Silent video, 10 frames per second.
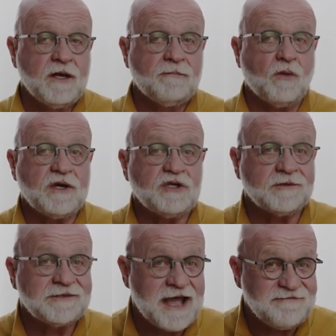But when
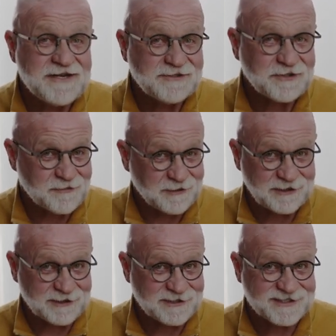you're loved at your
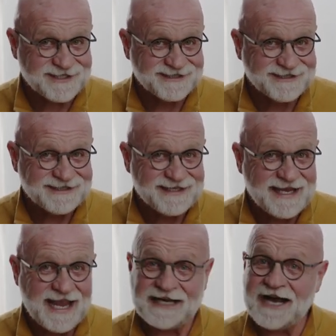worst,
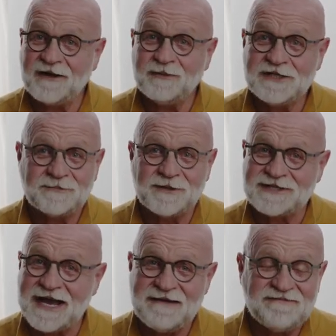and God
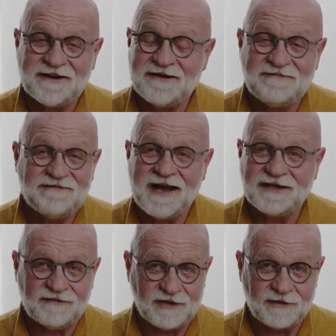whispers, I'm very
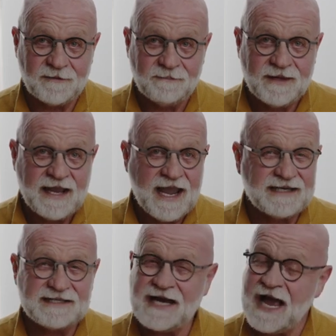fond of you
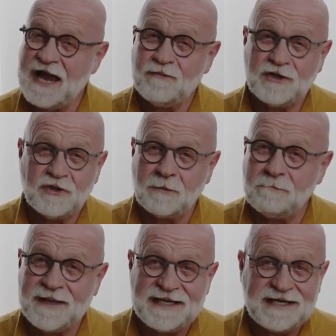at a time when you're
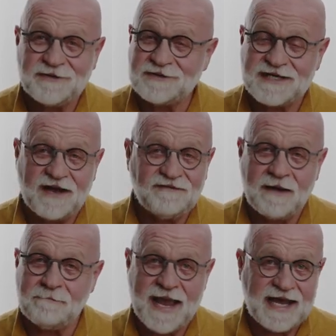beating yourself
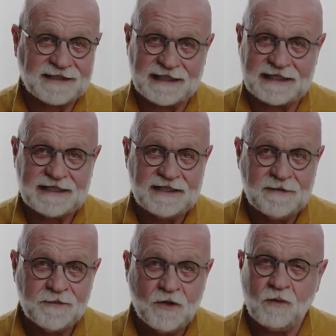up badly.
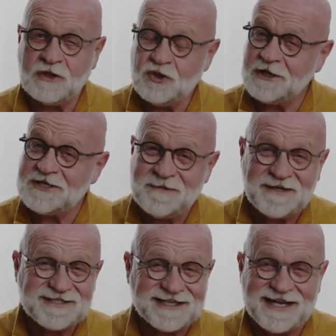When you
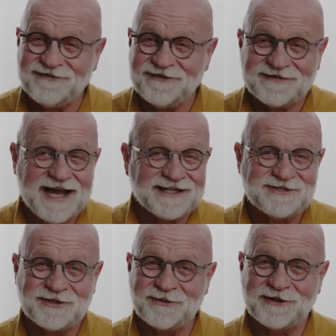experience the love of God
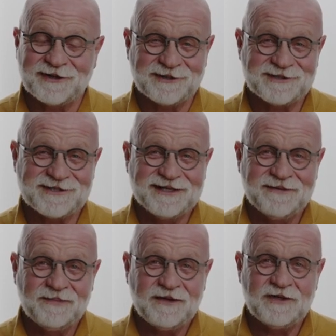at your worst,
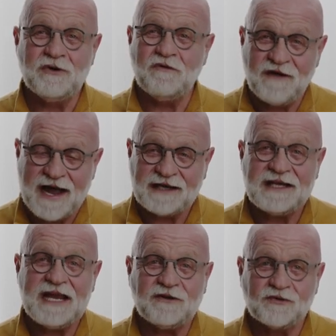you
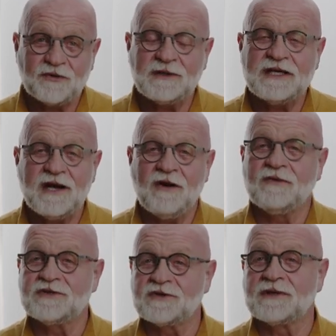finally and truly know
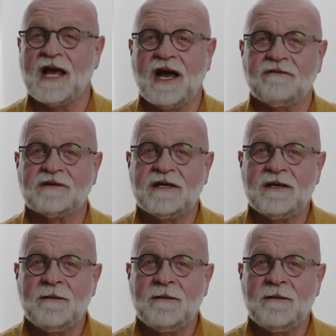that you're loved.